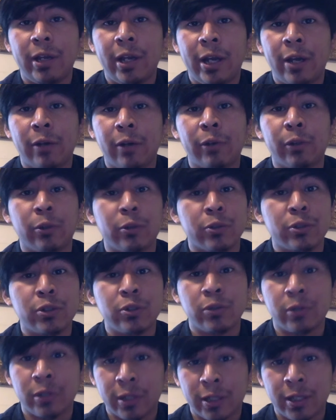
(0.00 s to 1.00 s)
how
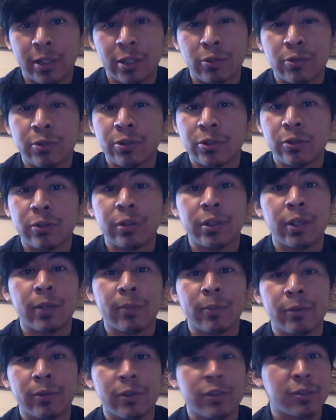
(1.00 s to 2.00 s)
close you can get to a certain
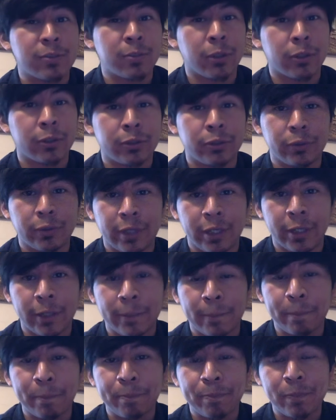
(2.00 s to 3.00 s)
number the smaller you get.